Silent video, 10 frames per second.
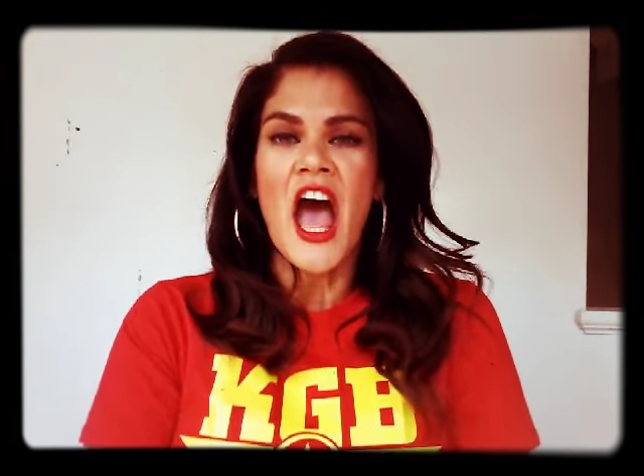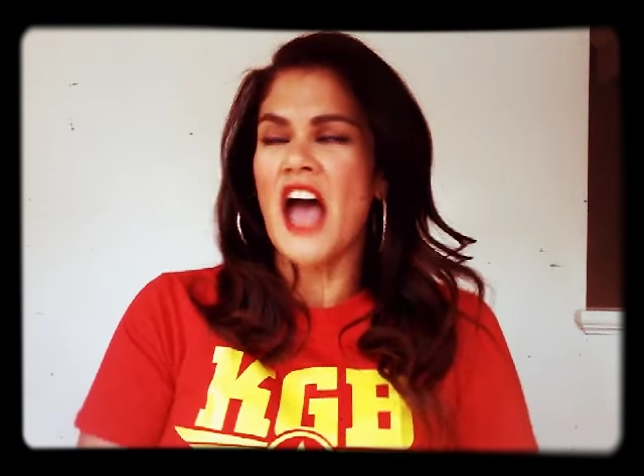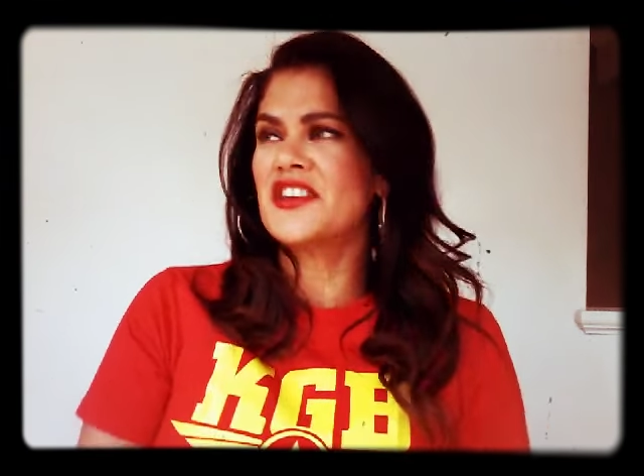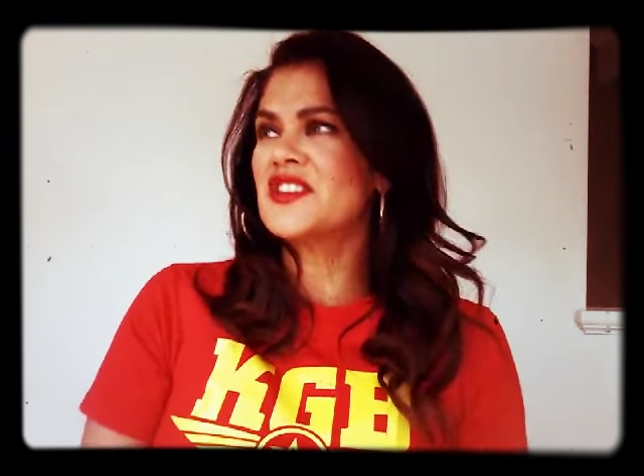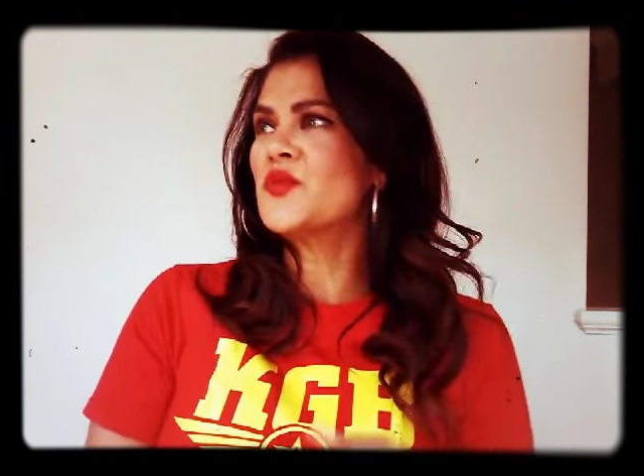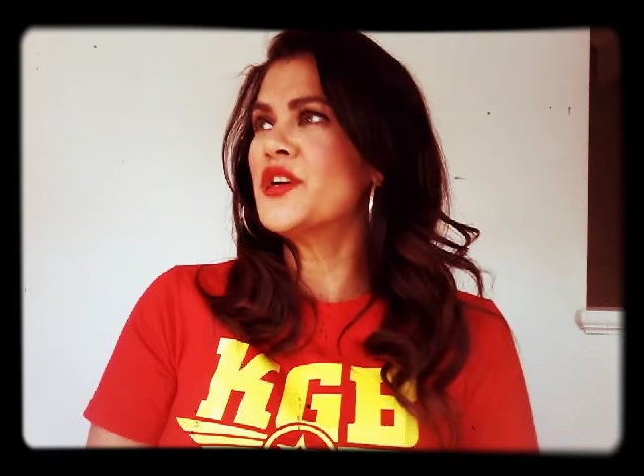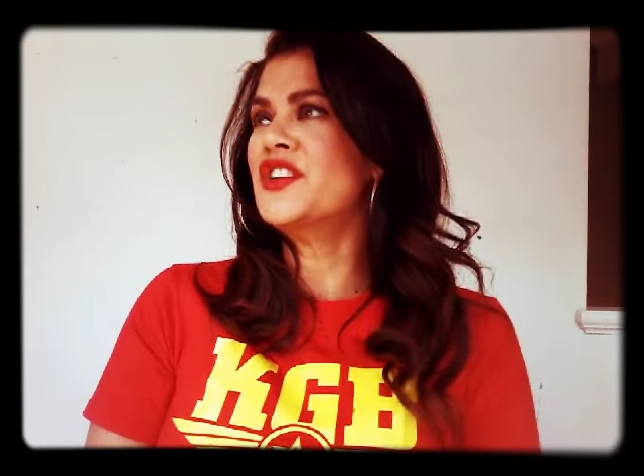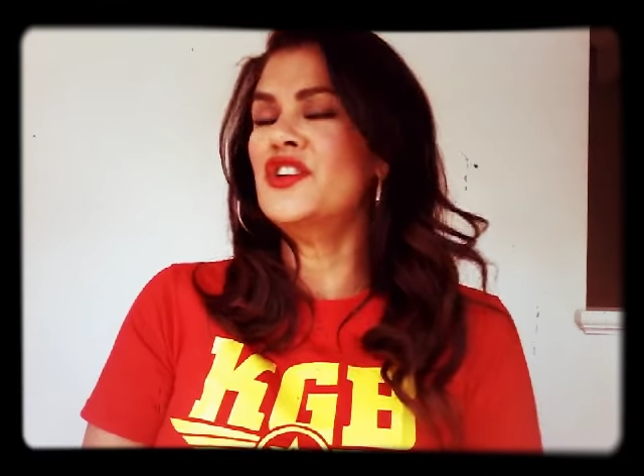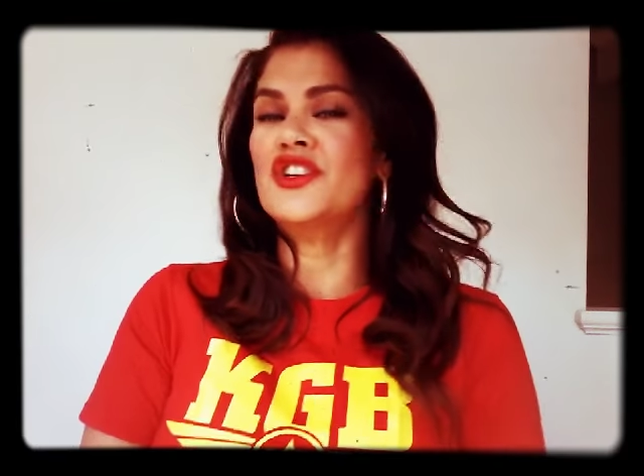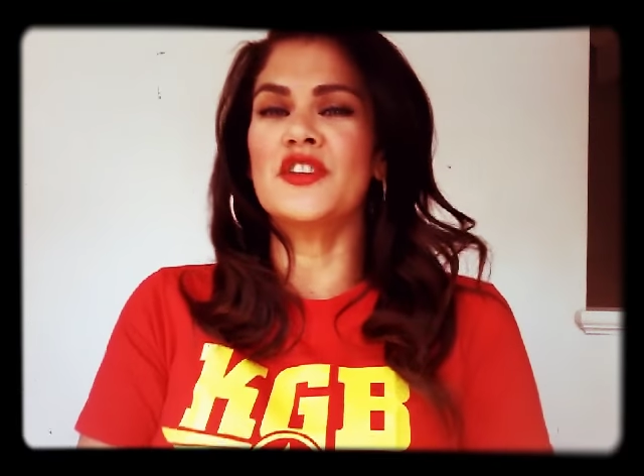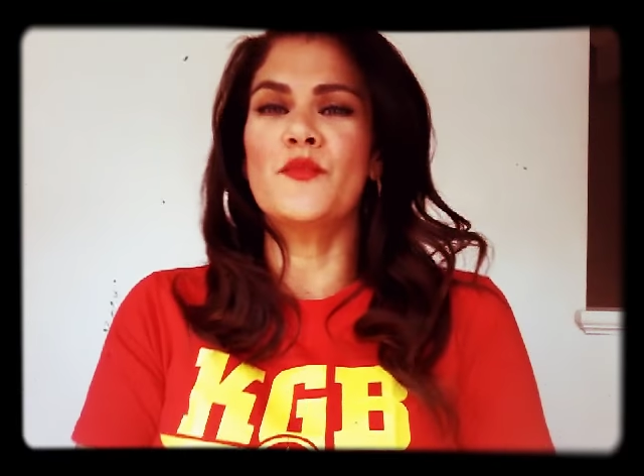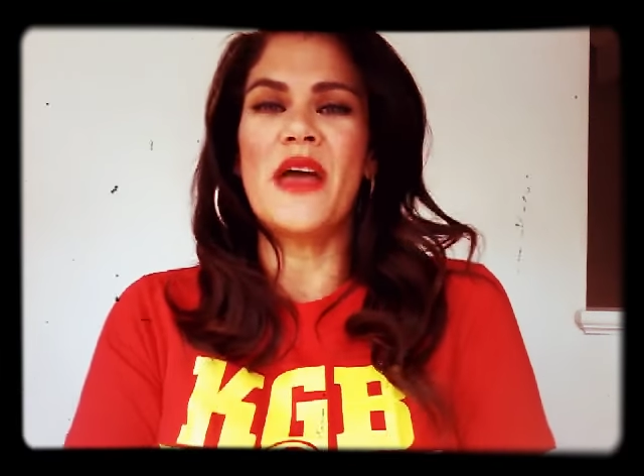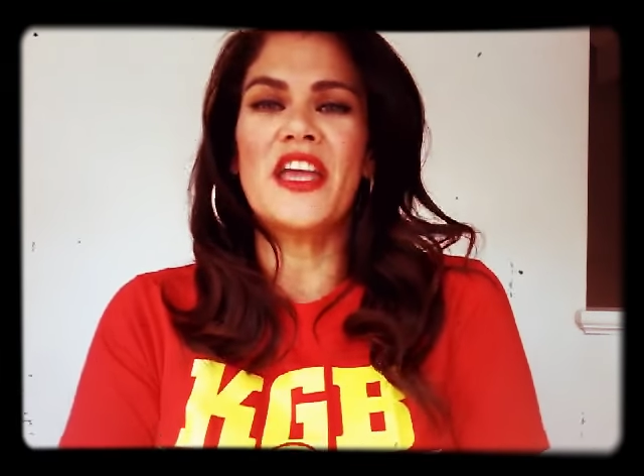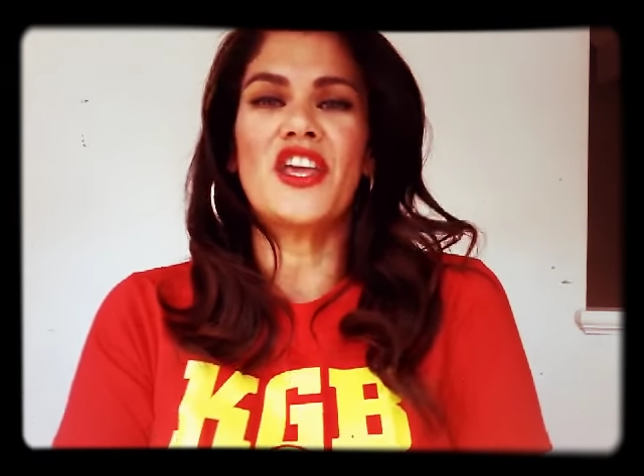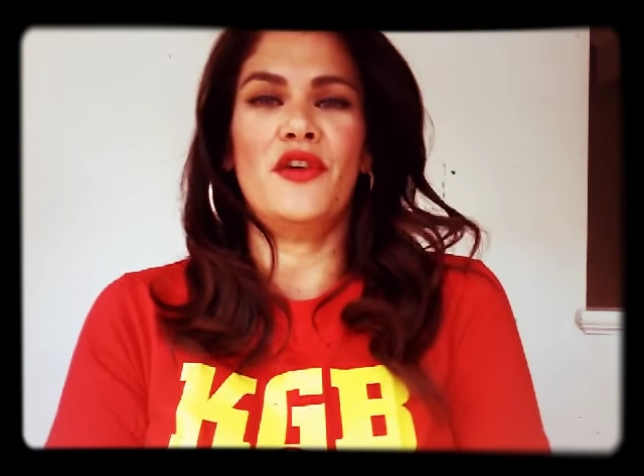I just wanted to
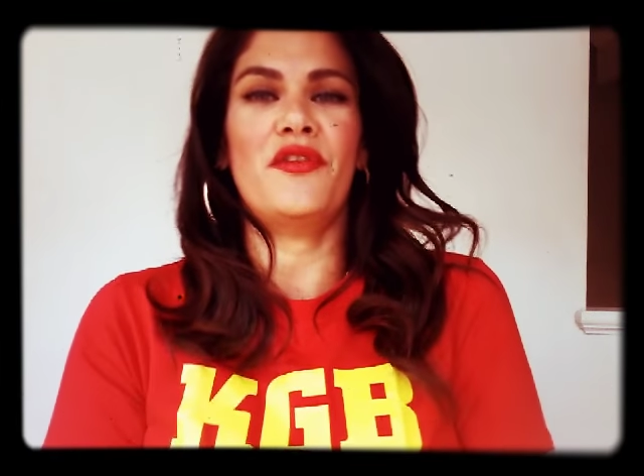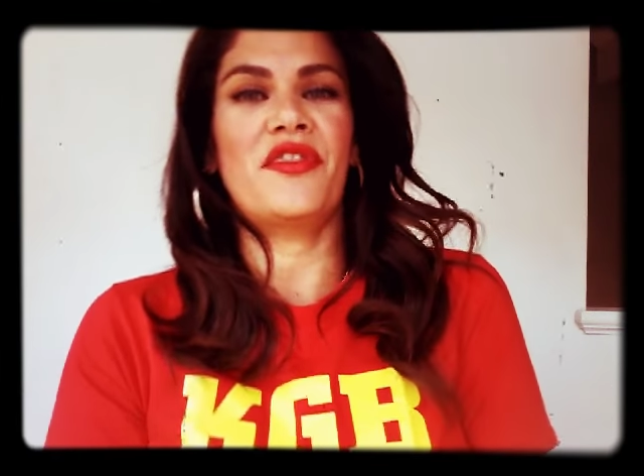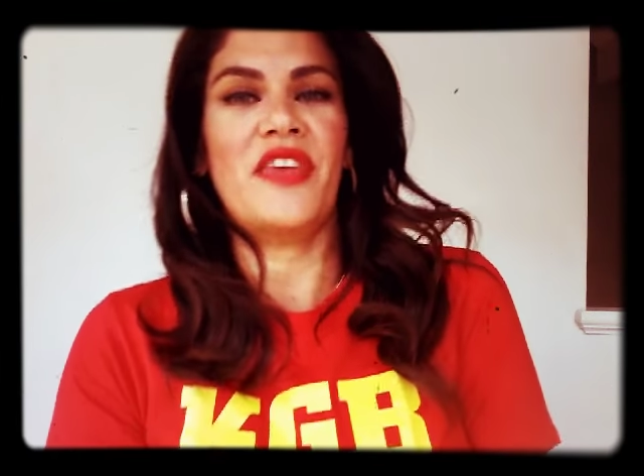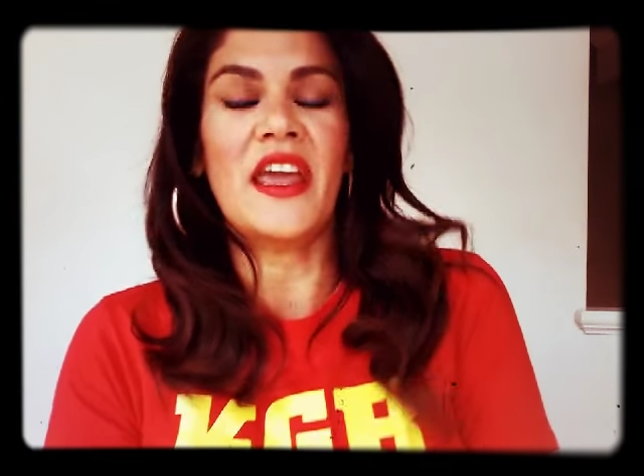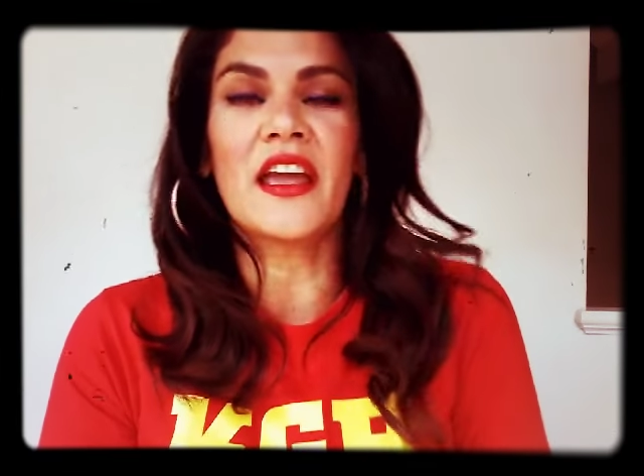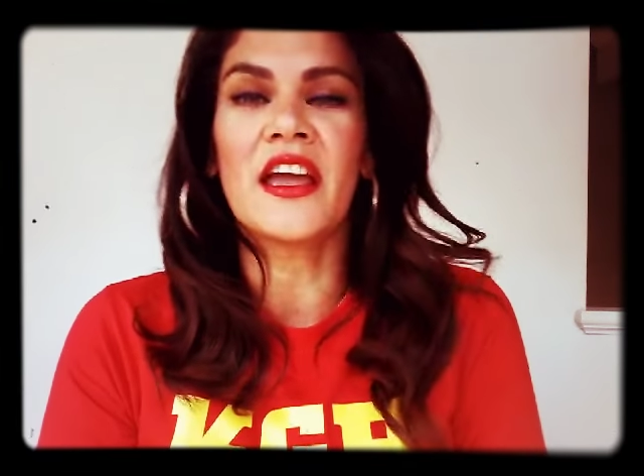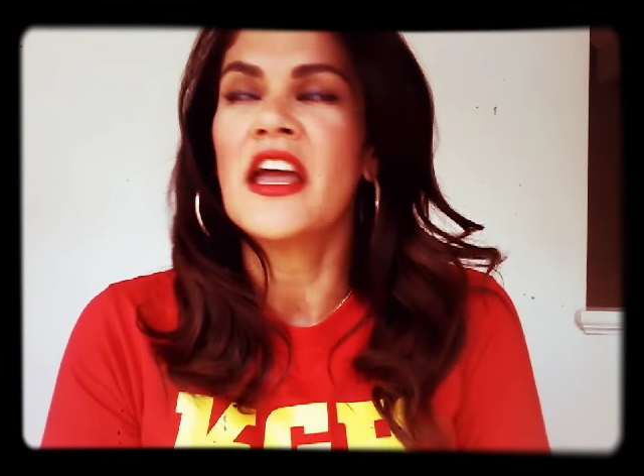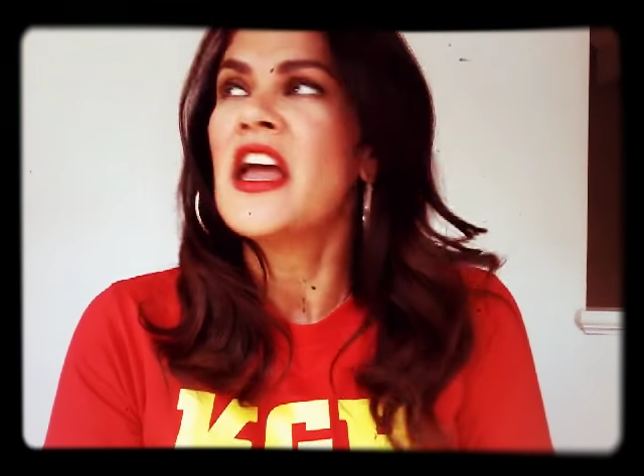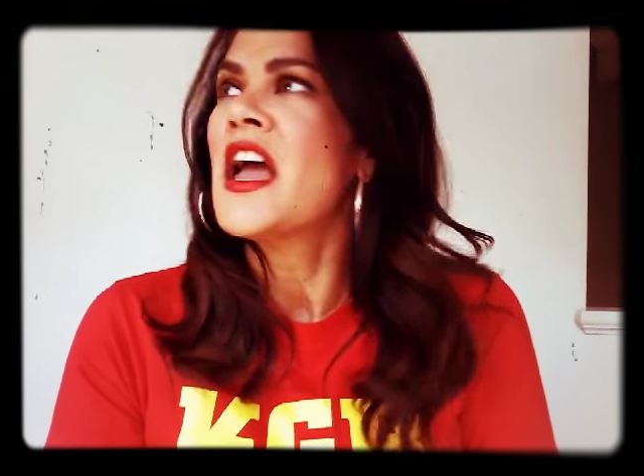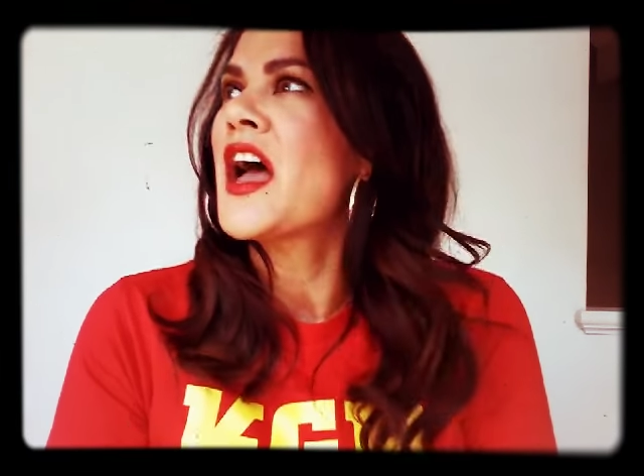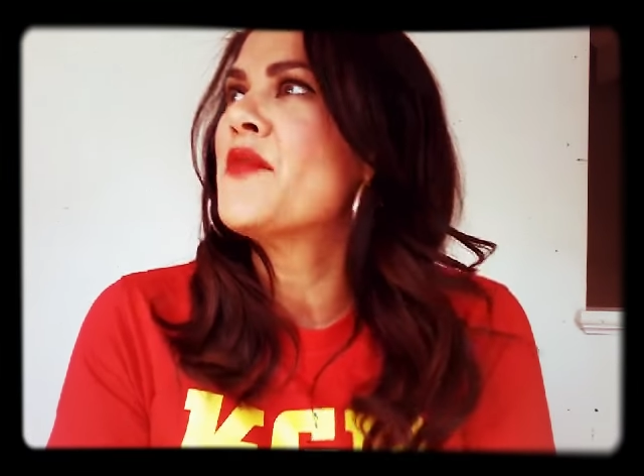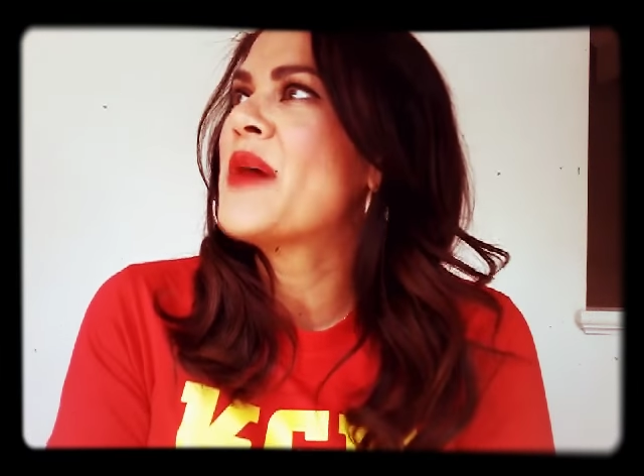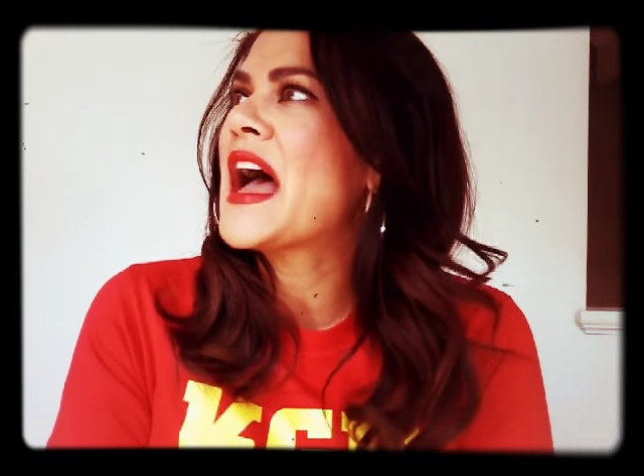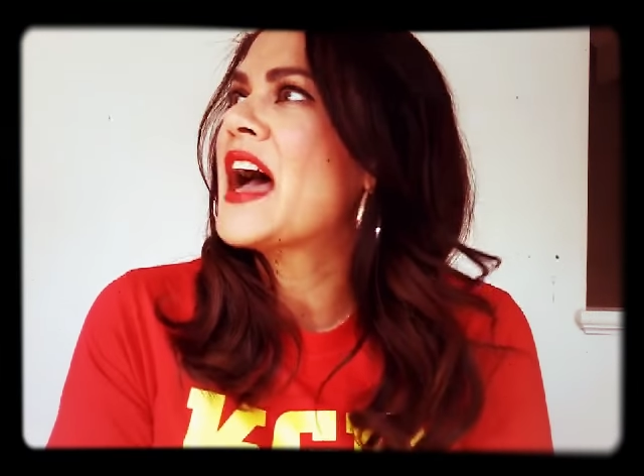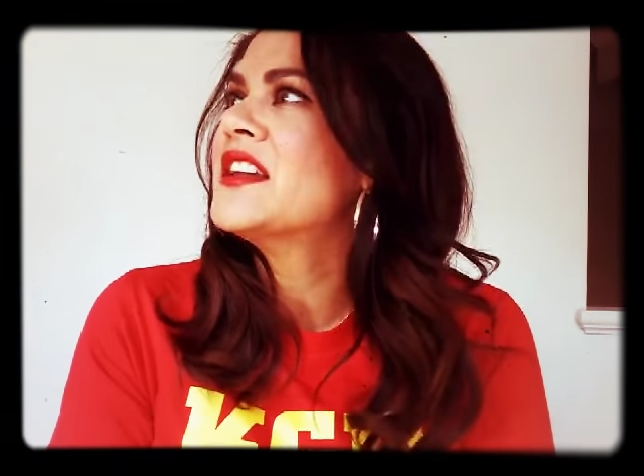make you think
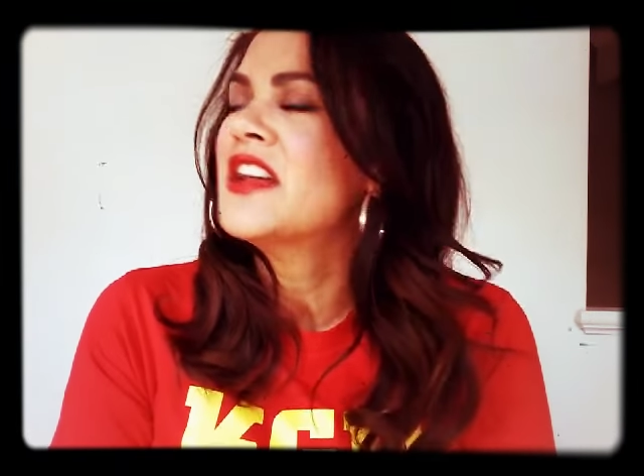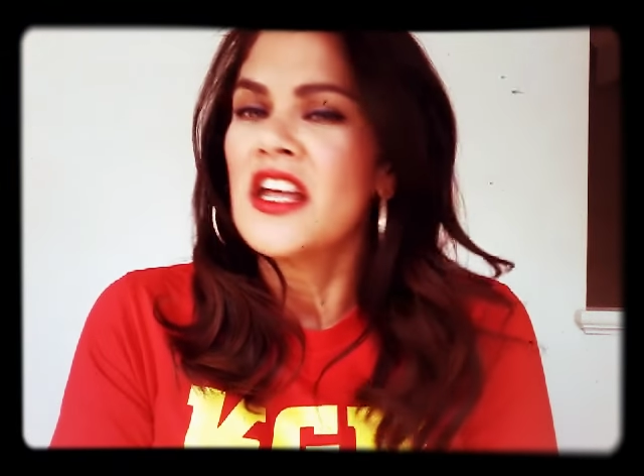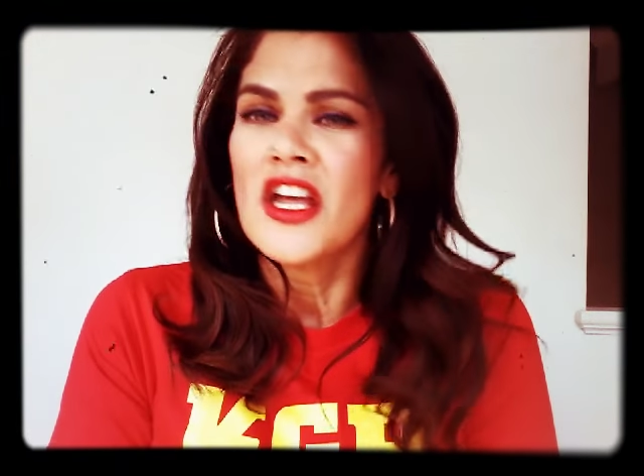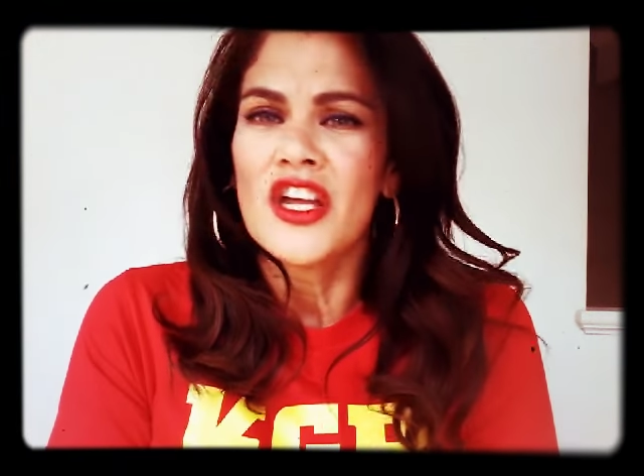about